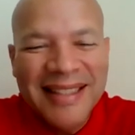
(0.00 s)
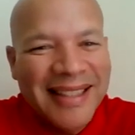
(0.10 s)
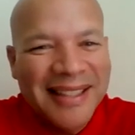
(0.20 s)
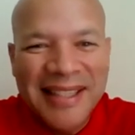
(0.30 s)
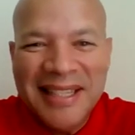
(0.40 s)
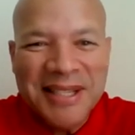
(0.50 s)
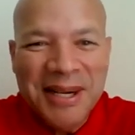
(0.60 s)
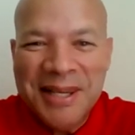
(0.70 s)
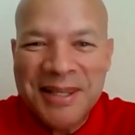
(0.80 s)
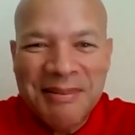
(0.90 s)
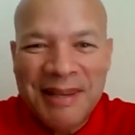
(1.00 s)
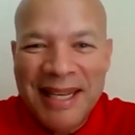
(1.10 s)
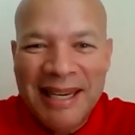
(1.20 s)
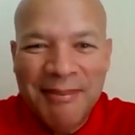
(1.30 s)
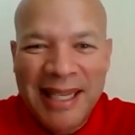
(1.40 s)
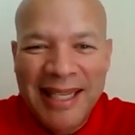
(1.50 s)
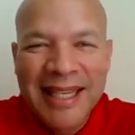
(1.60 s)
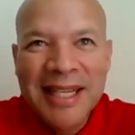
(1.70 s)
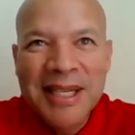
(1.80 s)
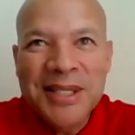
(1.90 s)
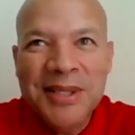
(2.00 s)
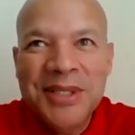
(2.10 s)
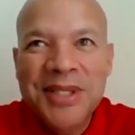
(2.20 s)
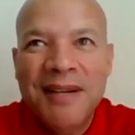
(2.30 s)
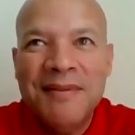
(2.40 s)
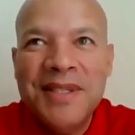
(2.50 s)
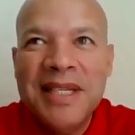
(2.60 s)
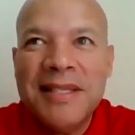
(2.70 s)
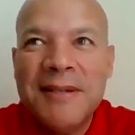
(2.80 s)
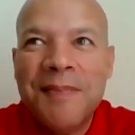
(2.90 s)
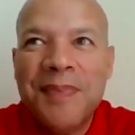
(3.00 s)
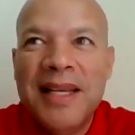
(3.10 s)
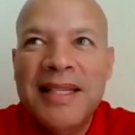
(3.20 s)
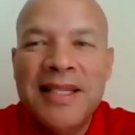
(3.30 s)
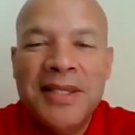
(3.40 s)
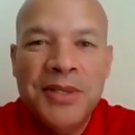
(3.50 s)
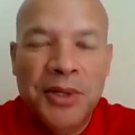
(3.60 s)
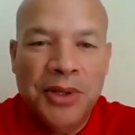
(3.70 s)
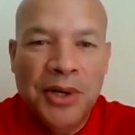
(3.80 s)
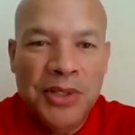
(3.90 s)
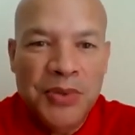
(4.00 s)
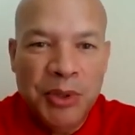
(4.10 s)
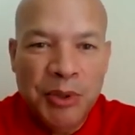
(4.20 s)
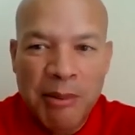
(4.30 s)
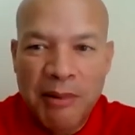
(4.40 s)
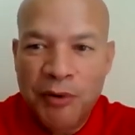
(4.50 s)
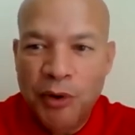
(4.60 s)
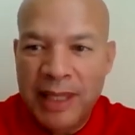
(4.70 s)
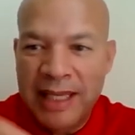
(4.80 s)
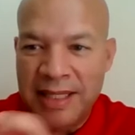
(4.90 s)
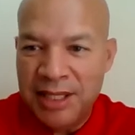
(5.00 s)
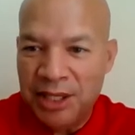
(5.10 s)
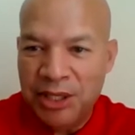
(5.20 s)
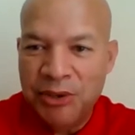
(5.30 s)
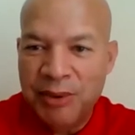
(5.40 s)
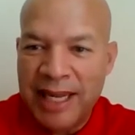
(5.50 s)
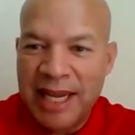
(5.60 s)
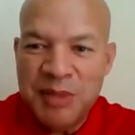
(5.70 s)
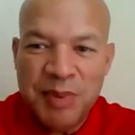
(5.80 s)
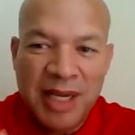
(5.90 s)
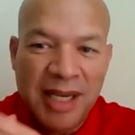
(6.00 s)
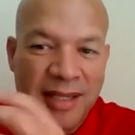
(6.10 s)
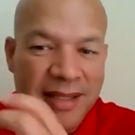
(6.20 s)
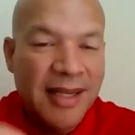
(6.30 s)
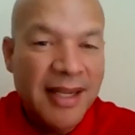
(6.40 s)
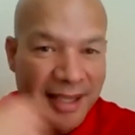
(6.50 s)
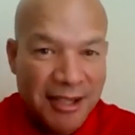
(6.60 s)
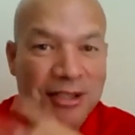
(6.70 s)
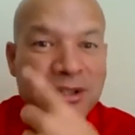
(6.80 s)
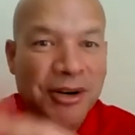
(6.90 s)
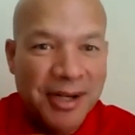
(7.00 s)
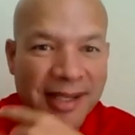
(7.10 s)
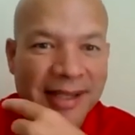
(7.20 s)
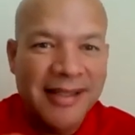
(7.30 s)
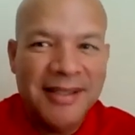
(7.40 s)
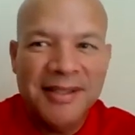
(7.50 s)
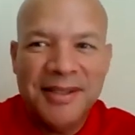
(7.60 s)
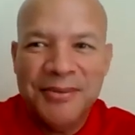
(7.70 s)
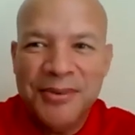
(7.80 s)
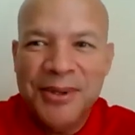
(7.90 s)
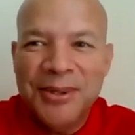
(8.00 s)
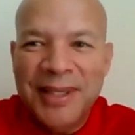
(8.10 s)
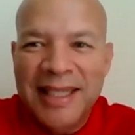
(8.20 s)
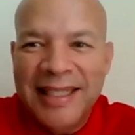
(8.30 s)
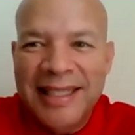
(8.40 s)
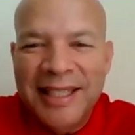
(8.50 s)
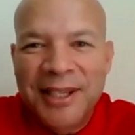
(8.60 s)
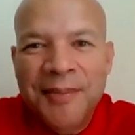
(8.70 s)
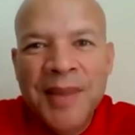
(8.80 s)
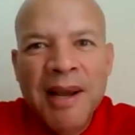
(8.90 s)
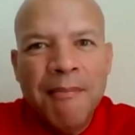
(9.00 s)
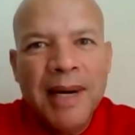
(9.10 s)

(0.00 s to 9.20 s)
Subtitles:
No, that's awesome, man. I mean, so Chef, just your thoughts real quick before we get to the Q&As, because they're starting to roll in here. Okay.